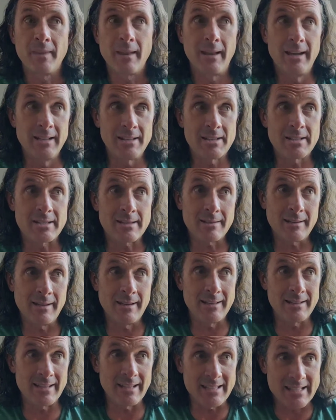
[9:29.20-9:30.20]

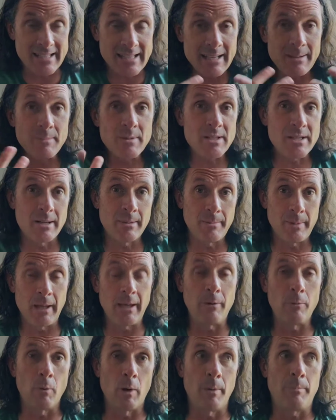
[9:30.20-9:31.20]
It seems to
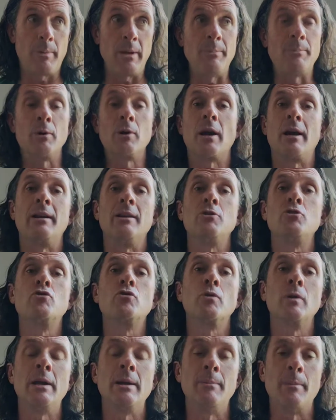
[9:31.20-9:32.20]
be what people kind of
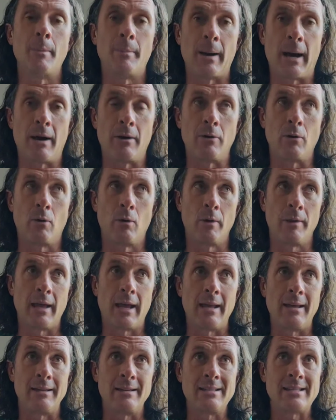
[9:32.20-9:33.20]
dream about, or
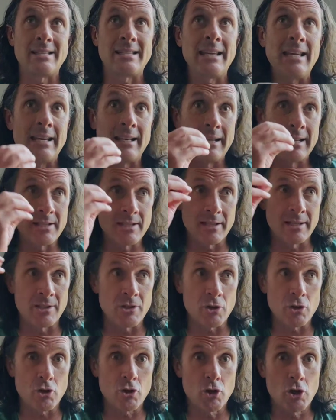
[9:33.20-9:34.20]
they see it as
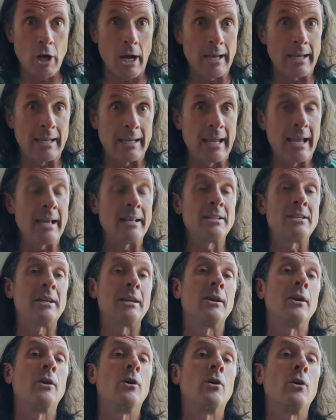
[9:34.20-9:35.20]
this
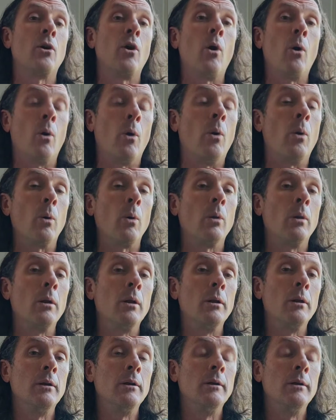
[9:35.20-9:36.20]
gigantic goal.
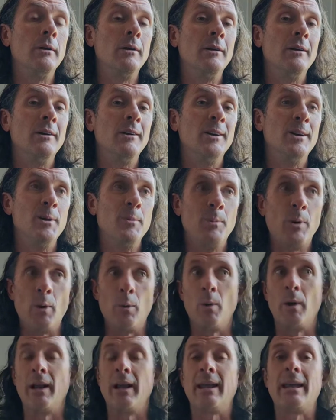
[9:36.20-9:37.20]
But
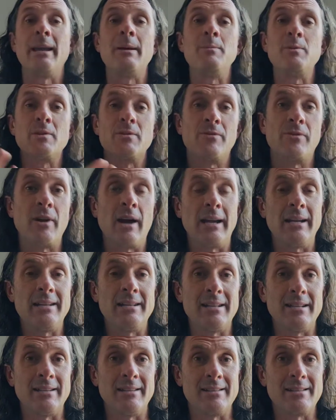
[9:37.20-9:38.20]
what I came to
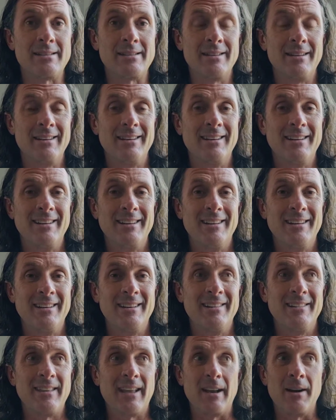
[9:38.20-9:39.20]
find is
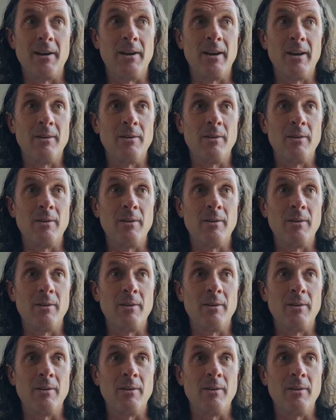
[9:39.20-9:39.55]
that